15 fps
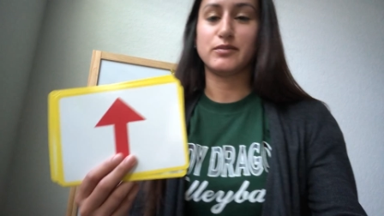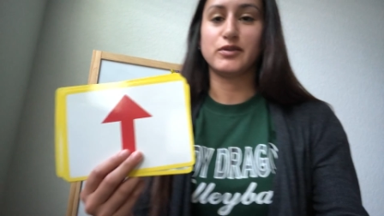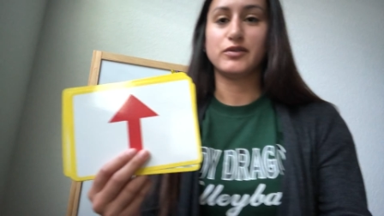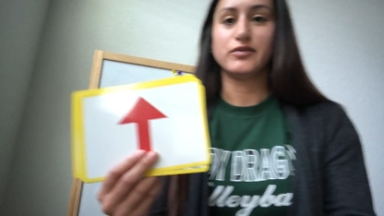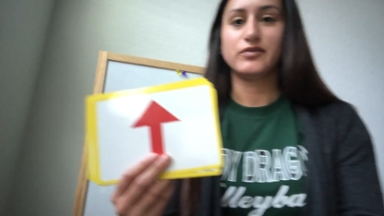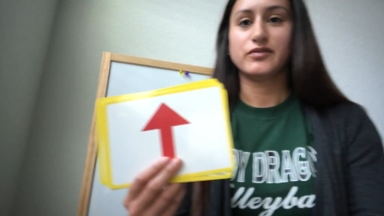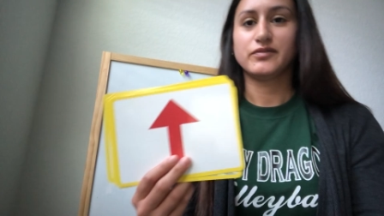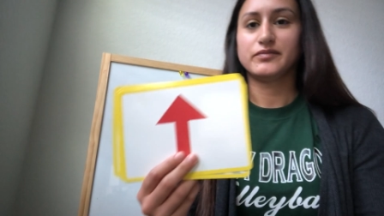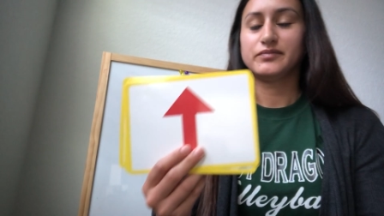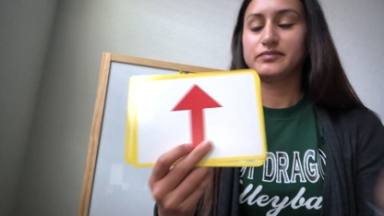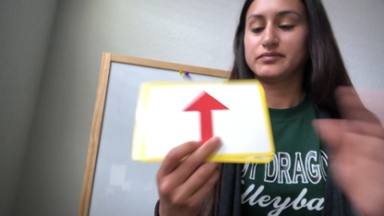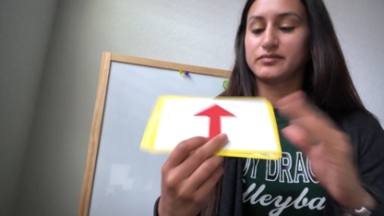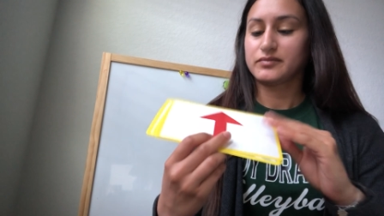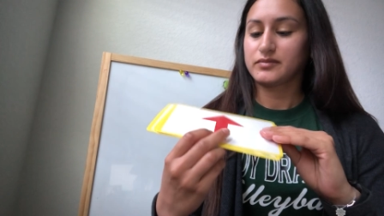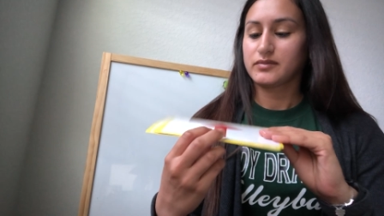move.
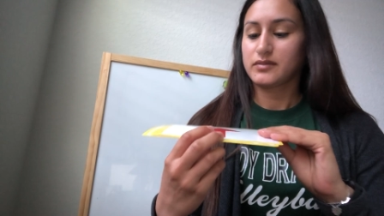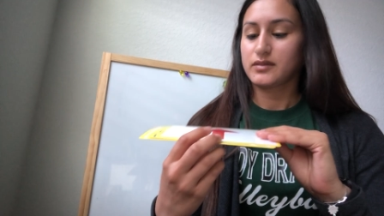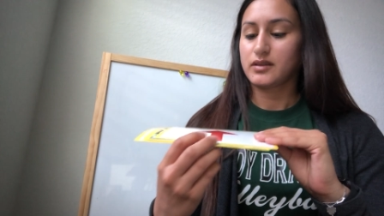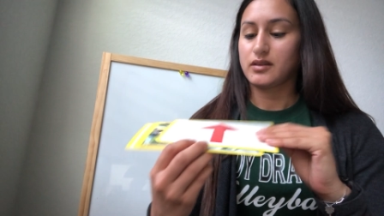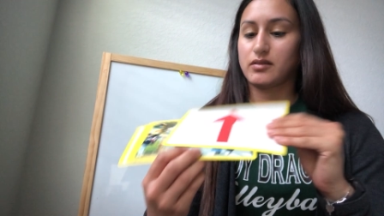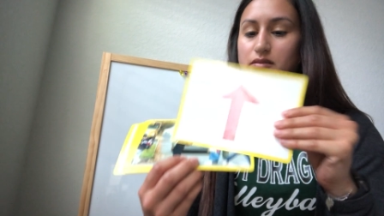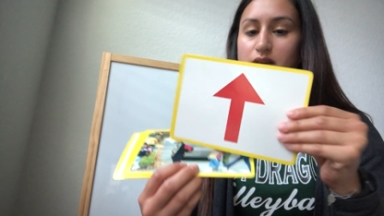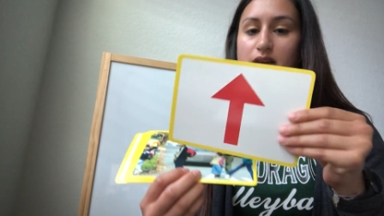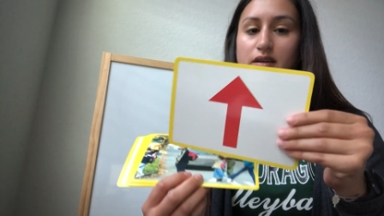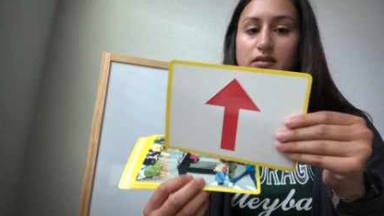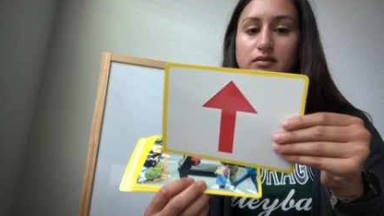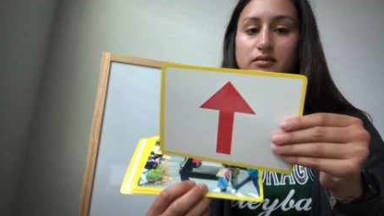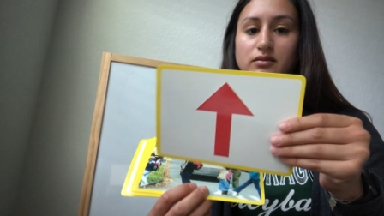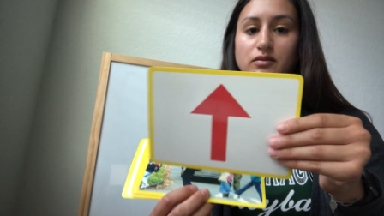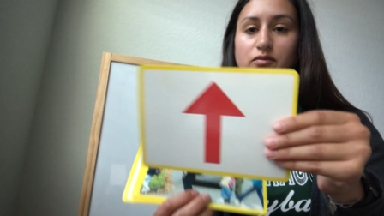Okay,
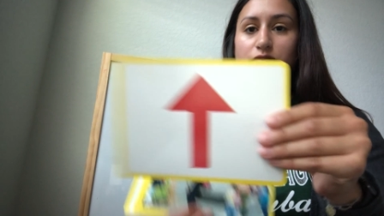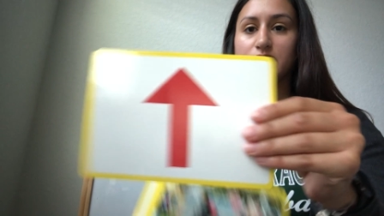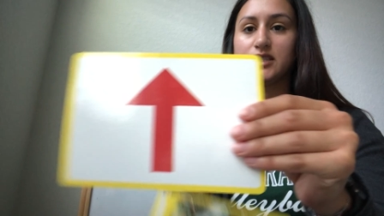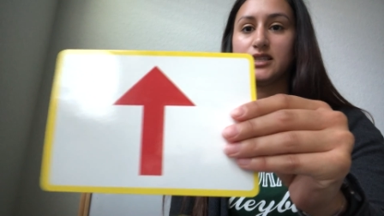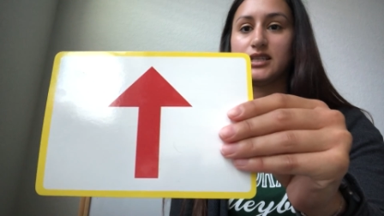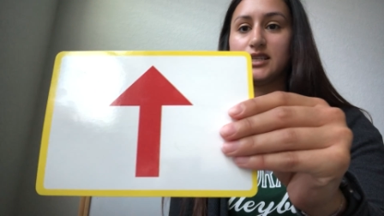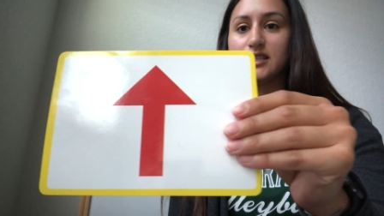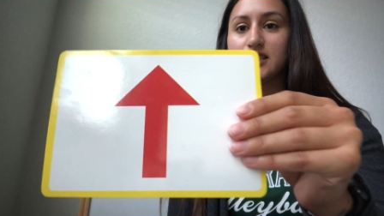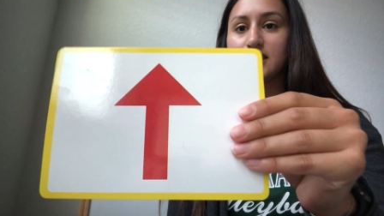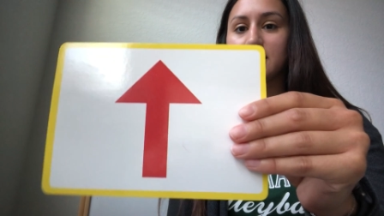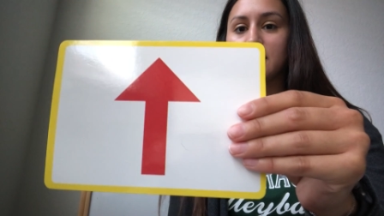what's this?